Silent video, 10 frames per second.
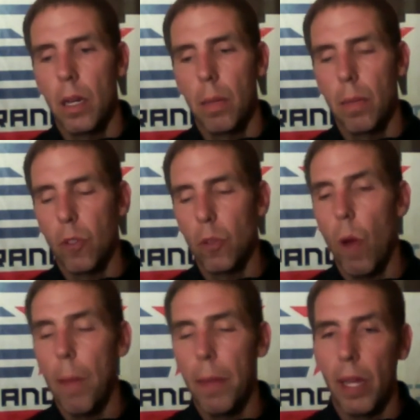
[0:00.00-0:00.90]

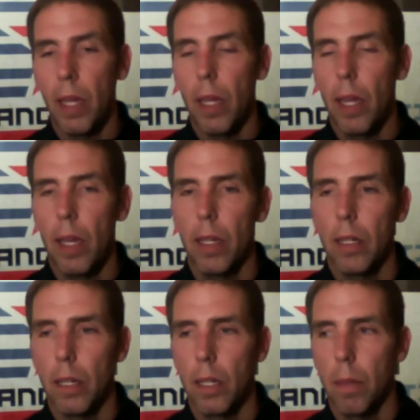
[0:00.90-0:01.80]
swapping,
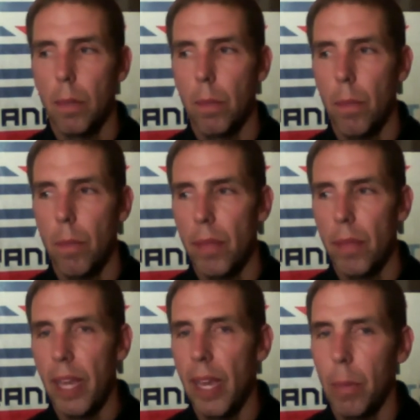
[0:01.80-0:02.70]
and think
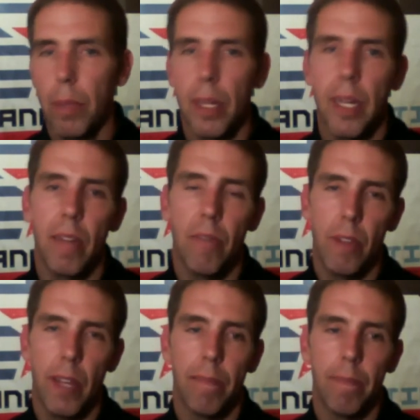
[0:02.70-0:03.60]
ahead, plan ahead for
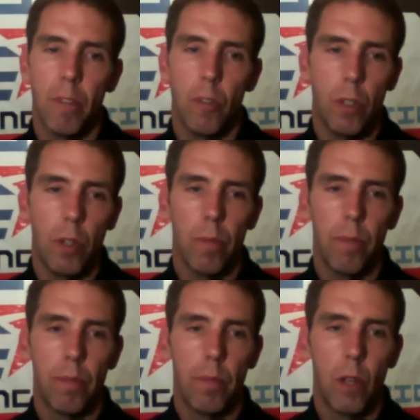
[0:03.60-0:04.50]
that.
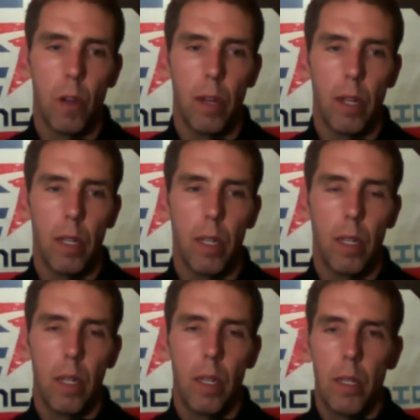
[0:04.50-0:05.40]
All right.
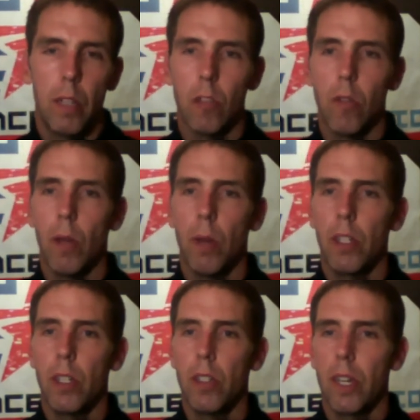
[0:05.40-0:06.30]
These are great
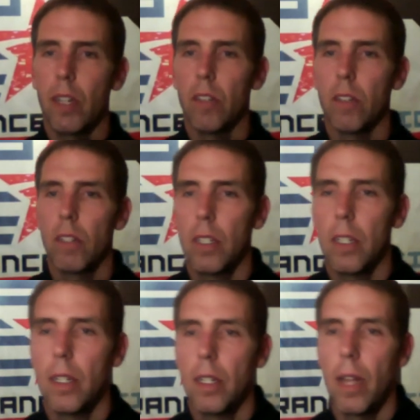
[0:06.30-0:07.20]
questions, guys.
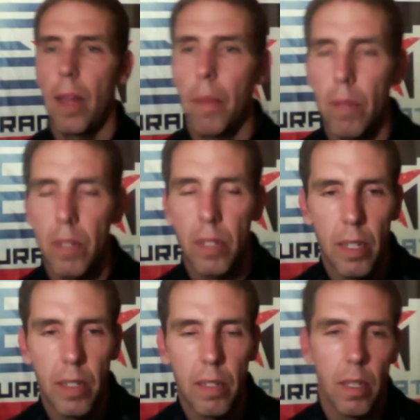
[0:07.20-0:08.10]

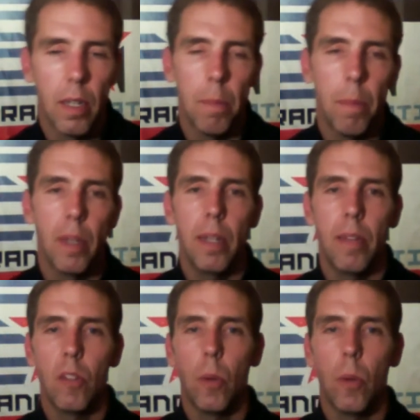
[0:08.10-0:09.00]
9:36 on Monday
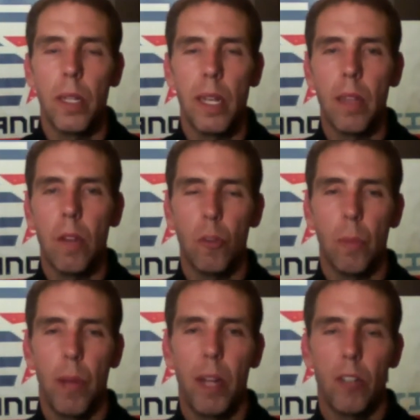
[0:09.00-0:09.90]
the 28th.
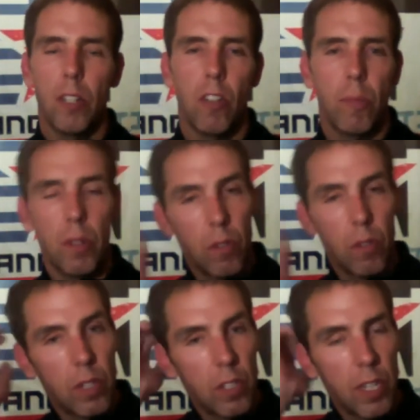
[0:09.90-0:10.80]
Coach Patrick here from Endurance
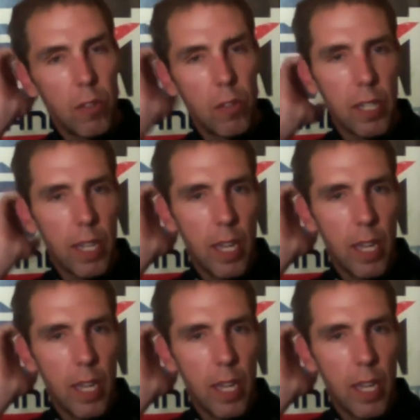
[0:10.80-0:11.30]
Nation answering